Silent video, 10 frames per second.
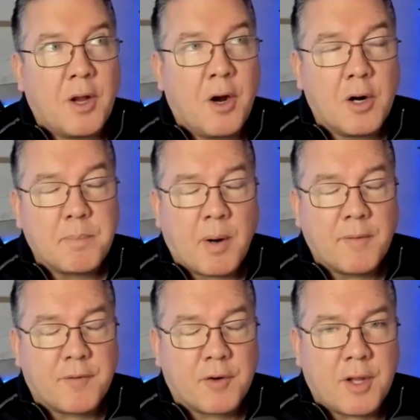hard
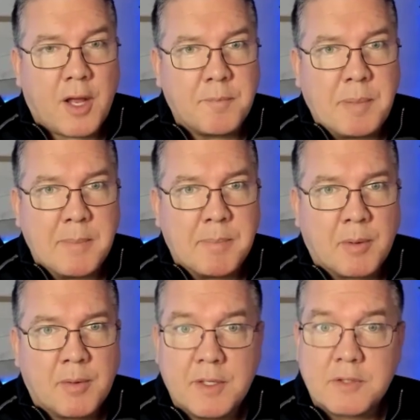part for a lot of
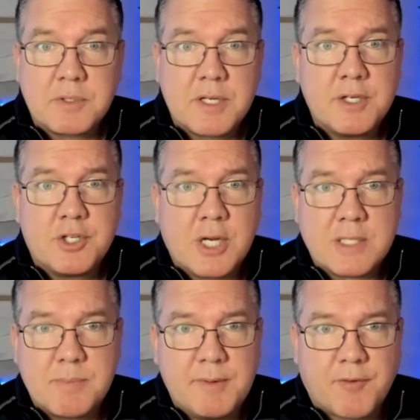people this was an
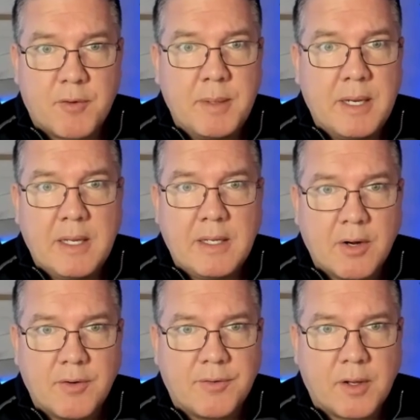adjustment for me
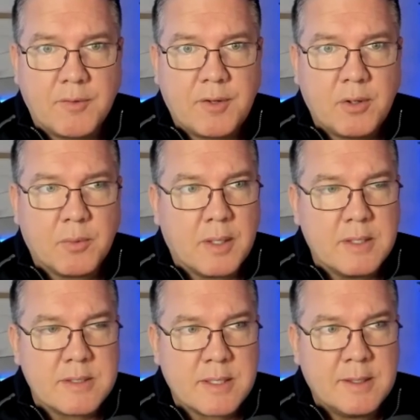years ago too
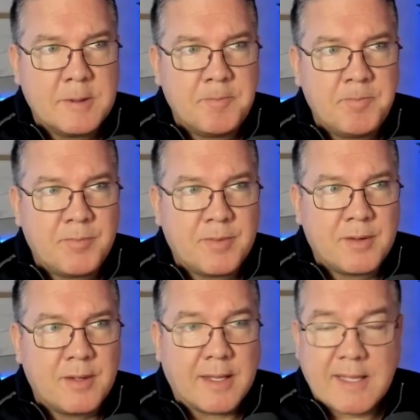was
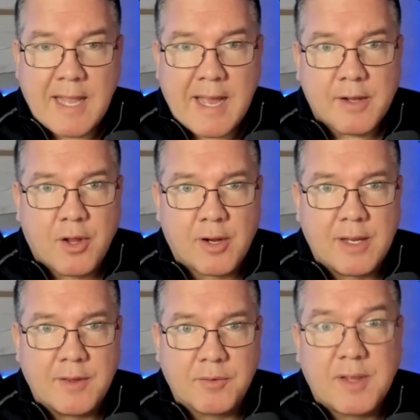like
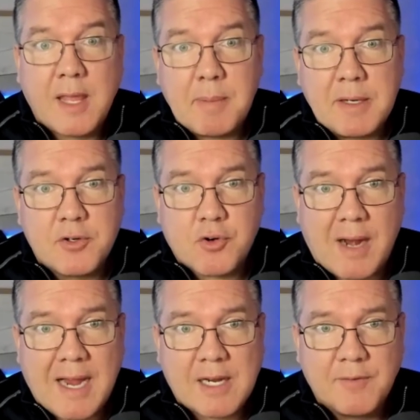cataloging those keeping
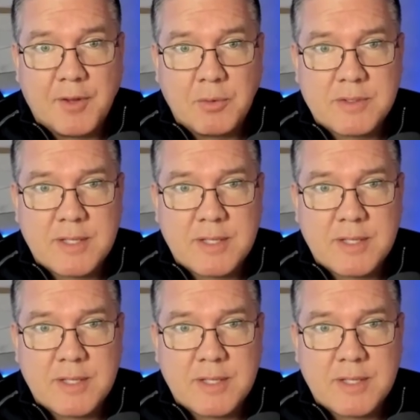track of those